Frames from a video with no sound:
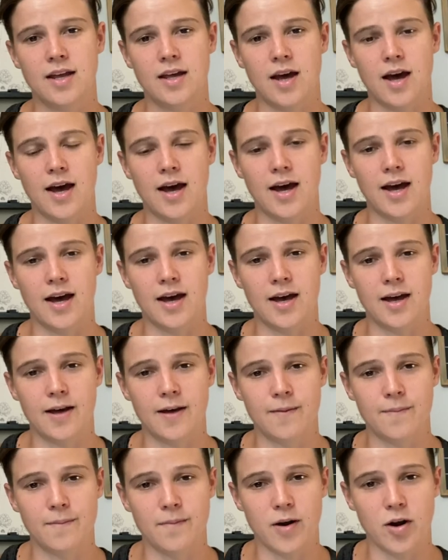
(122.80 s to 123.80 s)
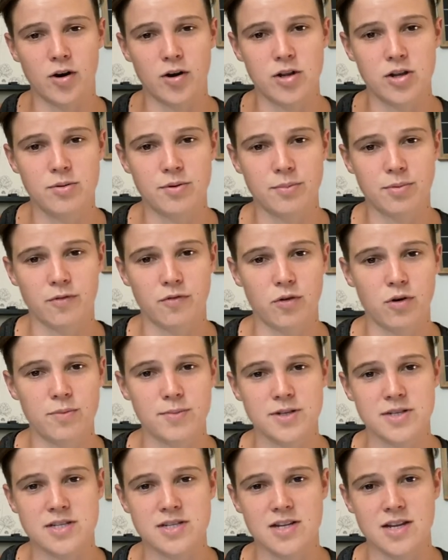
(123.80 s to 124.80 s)
our human
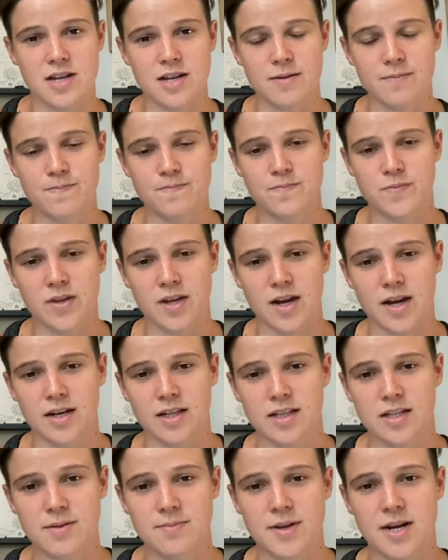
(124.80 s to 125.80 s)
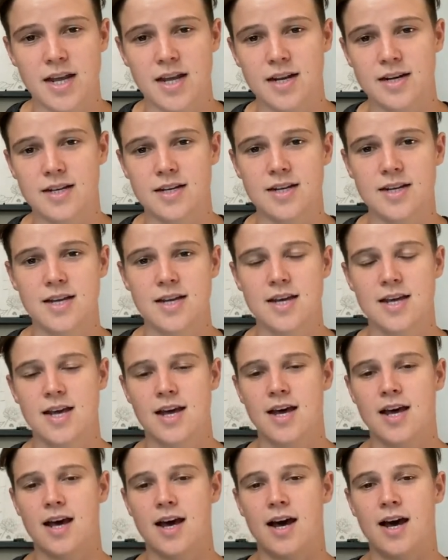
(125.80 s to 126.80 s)
performance team got eliminated,
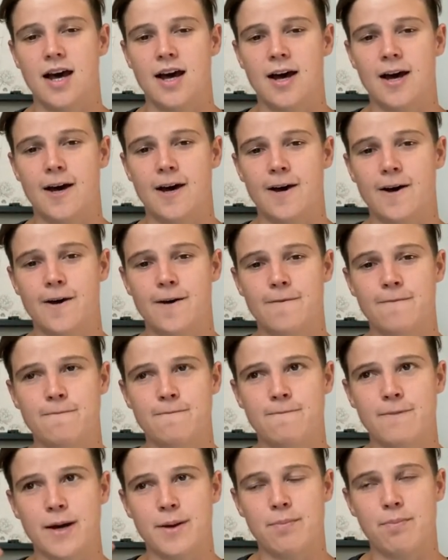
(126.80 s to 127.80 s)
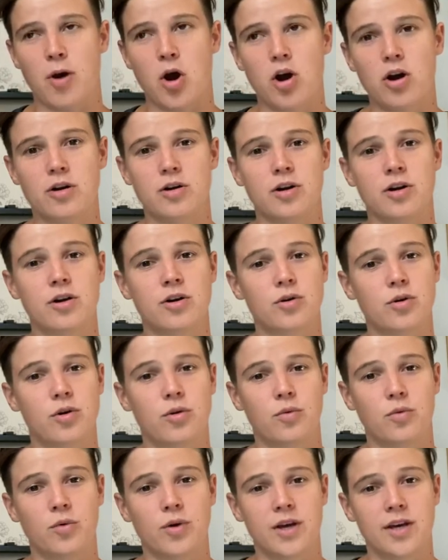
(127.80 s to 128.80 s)
I partnered
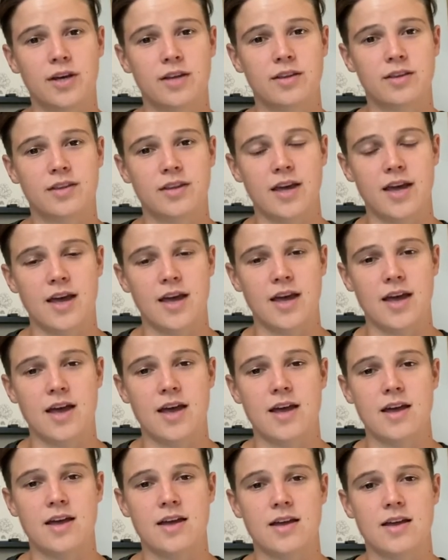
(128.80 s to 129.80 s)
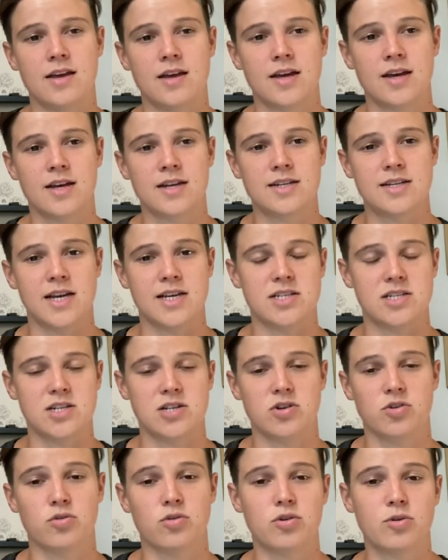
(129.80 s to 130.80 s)
with a
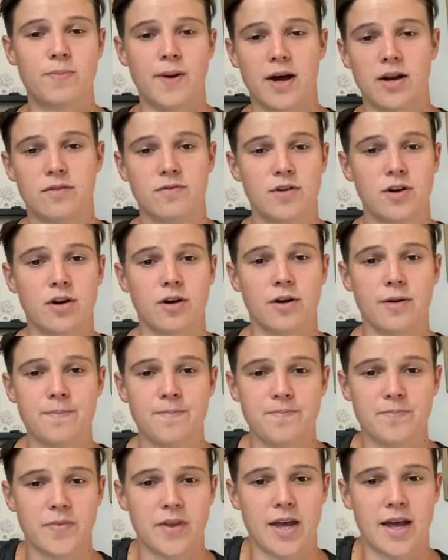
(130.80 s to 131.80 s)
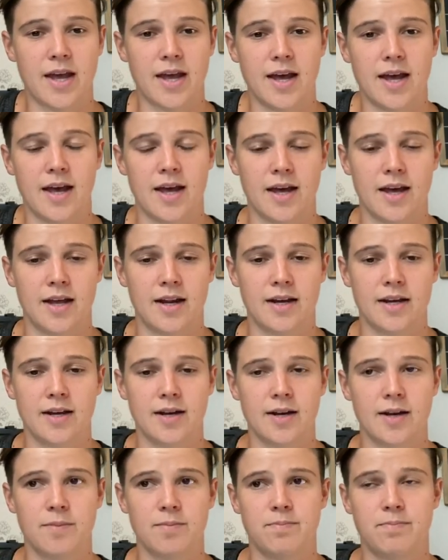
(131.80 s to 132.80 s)
testing group out of Europe, and
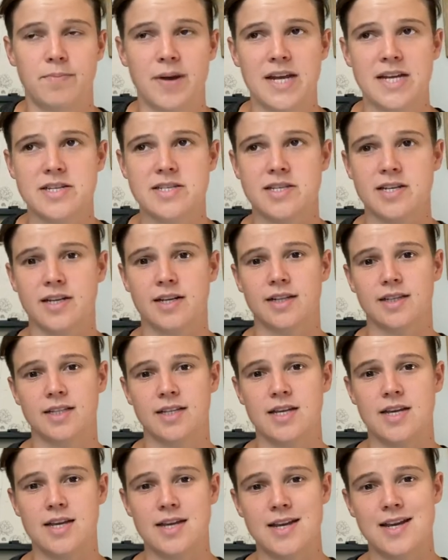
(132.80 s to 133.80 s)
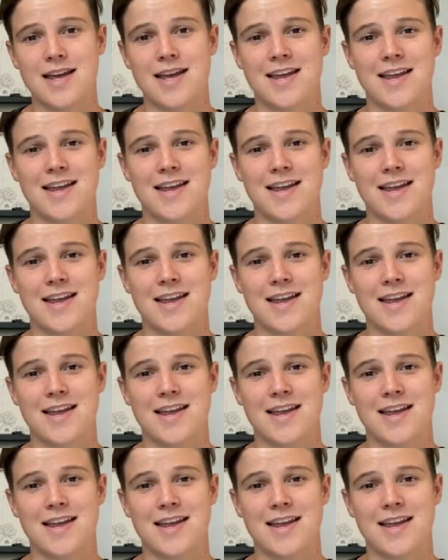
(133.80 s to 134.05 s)
basically